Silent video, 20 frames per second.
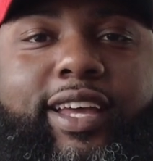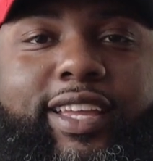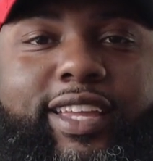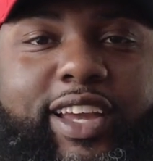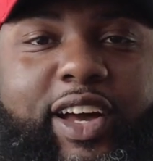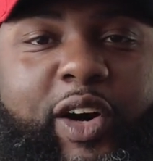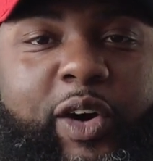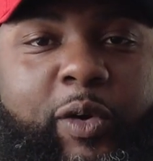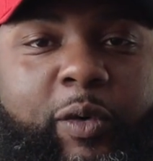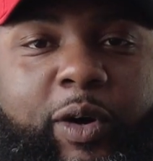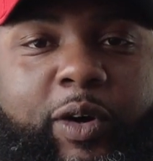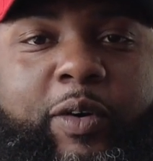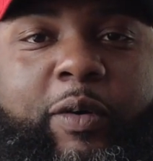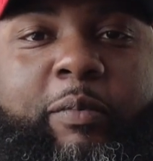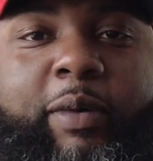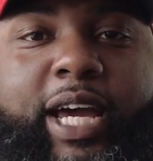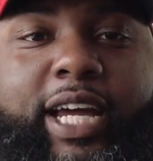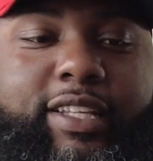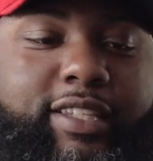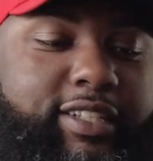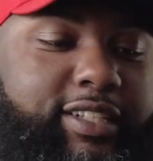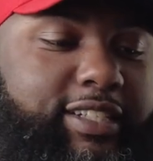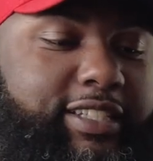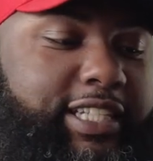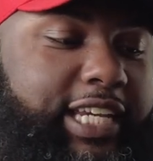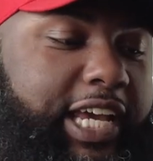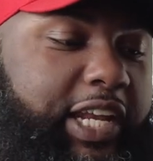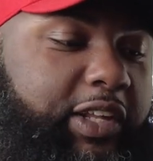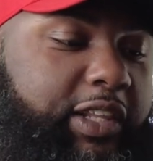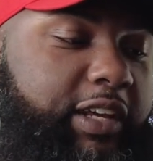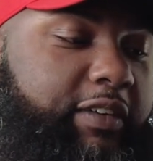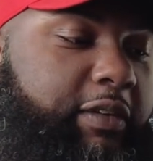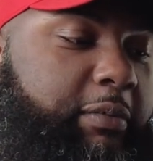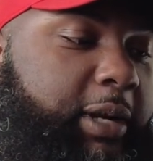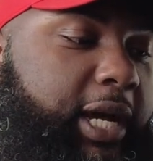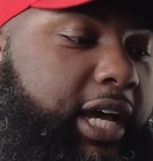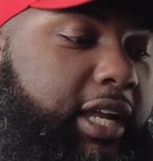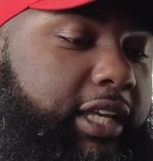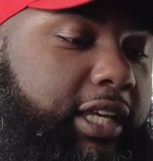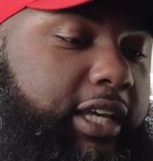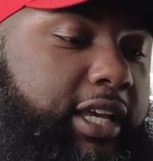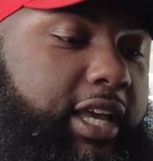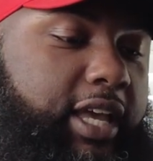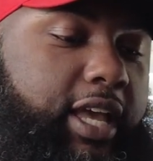Yo, welcome back to the channel, everybody.